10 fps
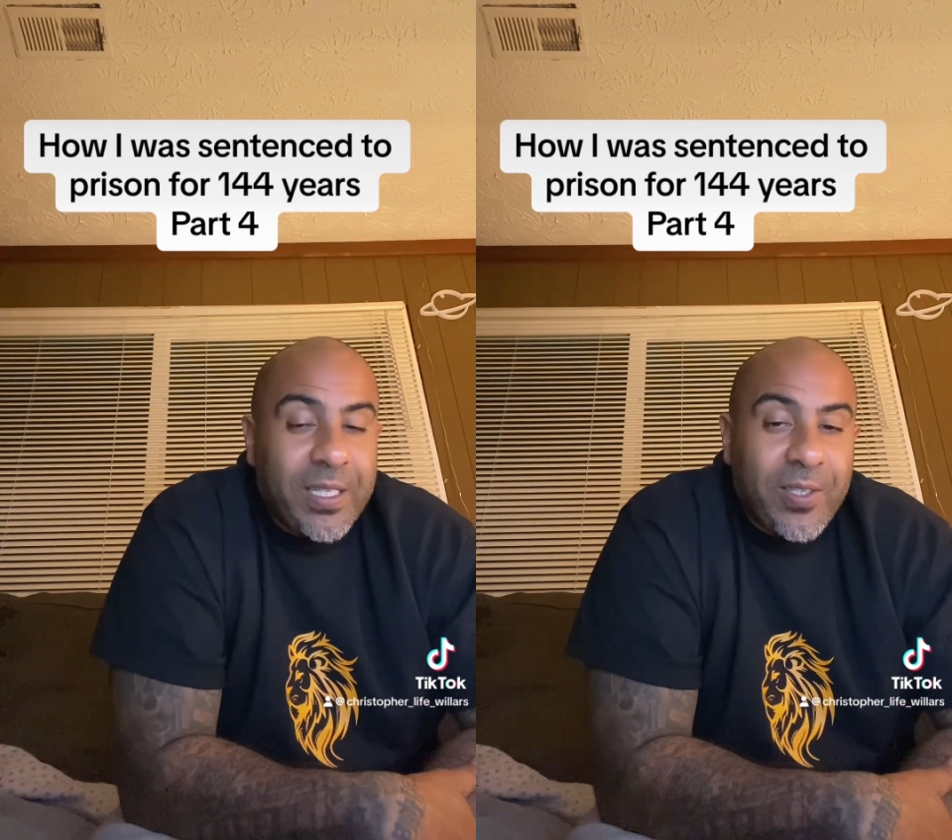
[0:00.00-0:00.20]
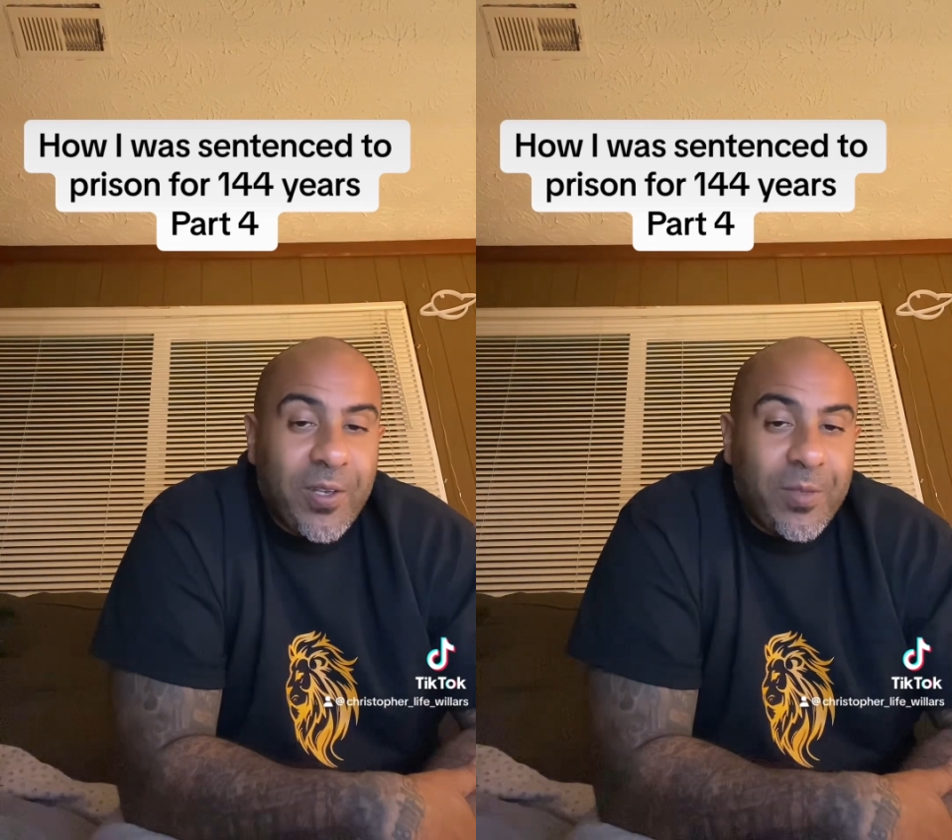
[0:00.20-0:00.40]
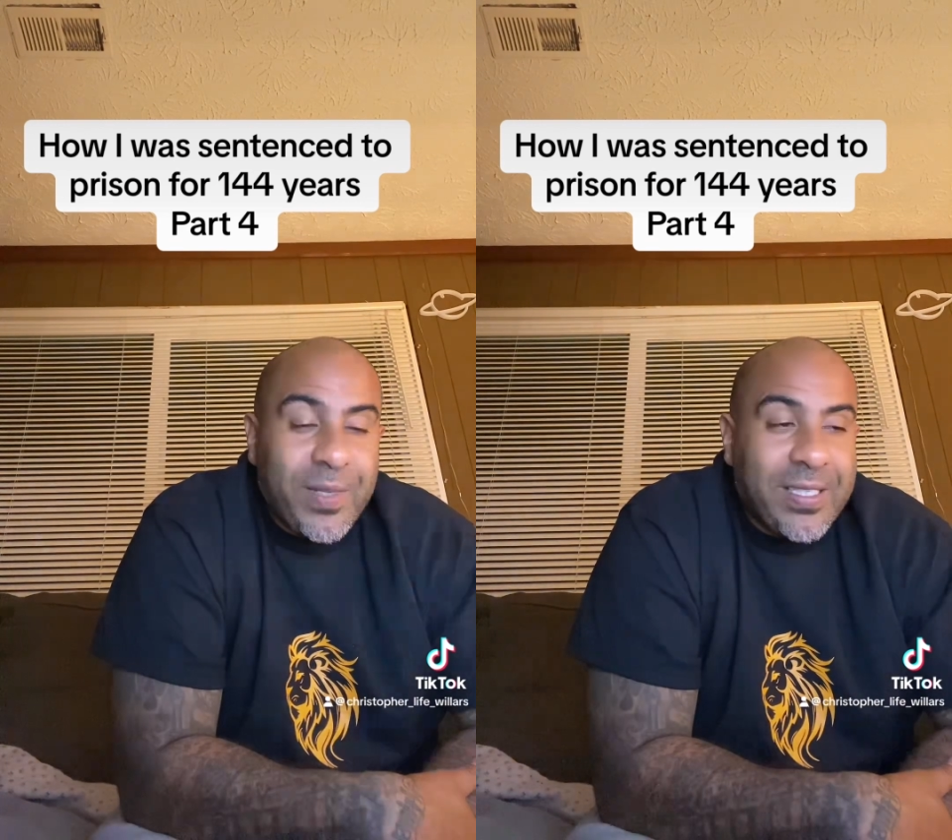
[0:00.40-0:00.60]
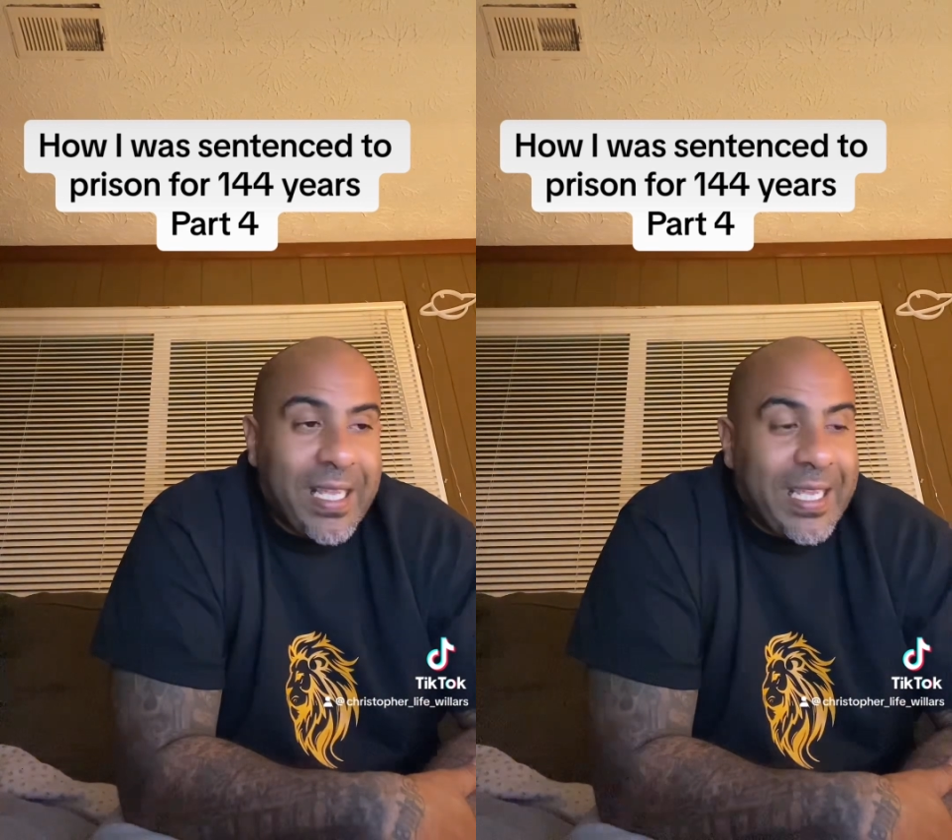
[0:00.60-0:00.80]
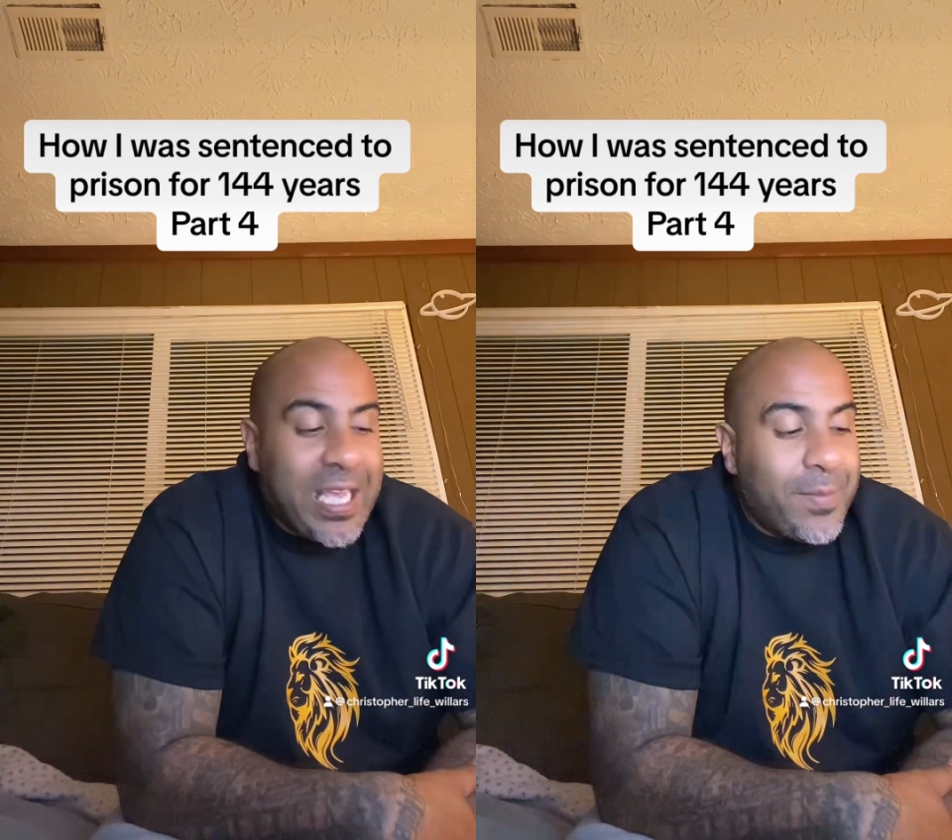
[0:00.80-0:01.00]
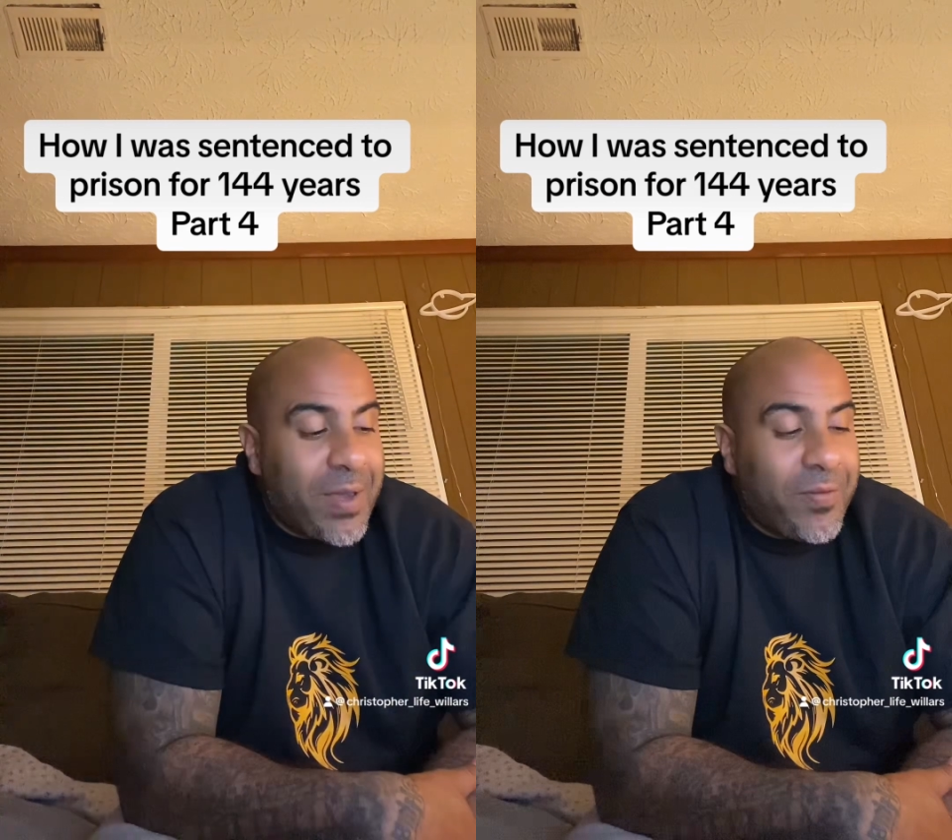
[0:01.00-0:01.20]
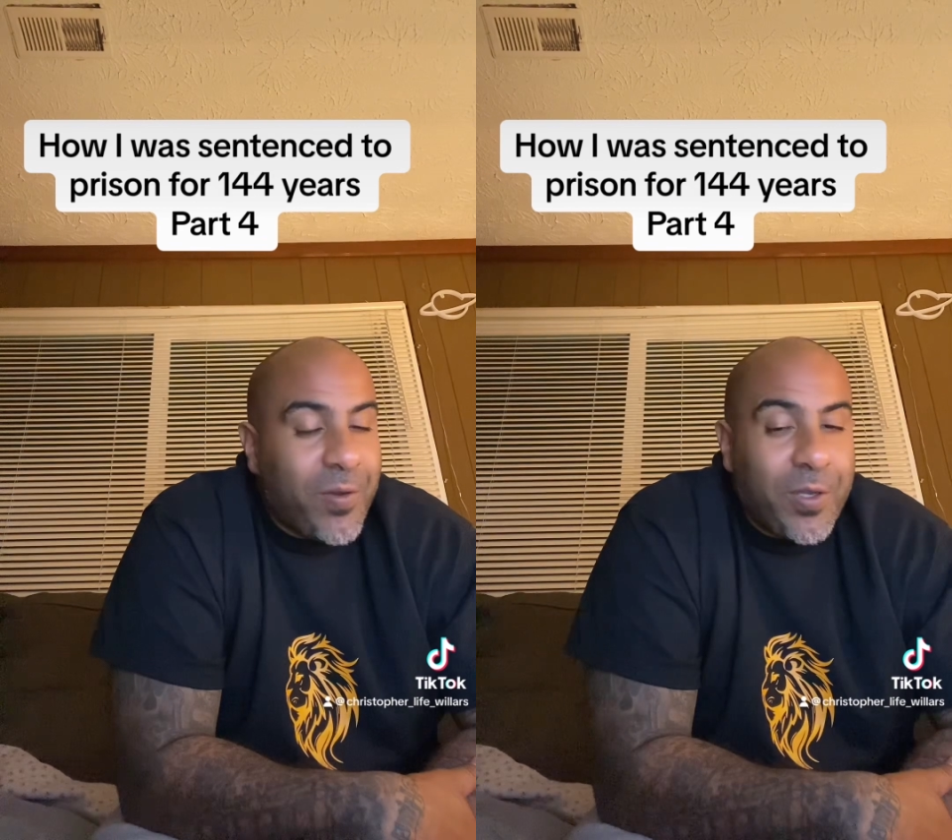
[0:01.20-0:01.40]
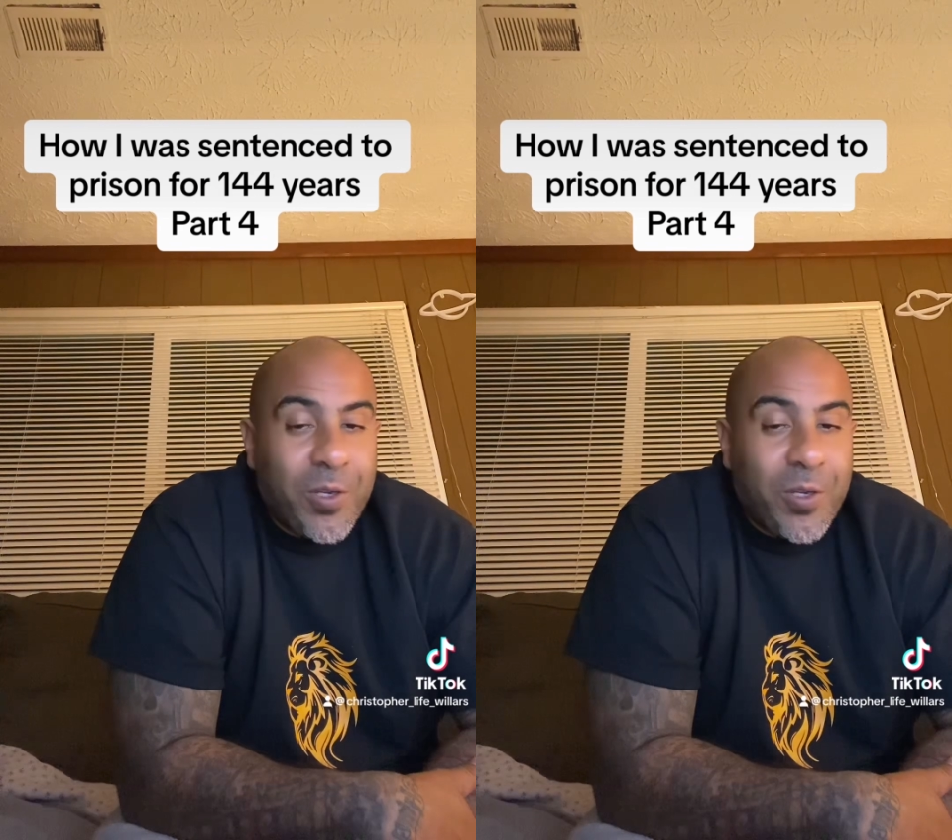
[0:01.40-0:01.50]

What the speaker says: talk to me, he's like, "Yeah, my fault.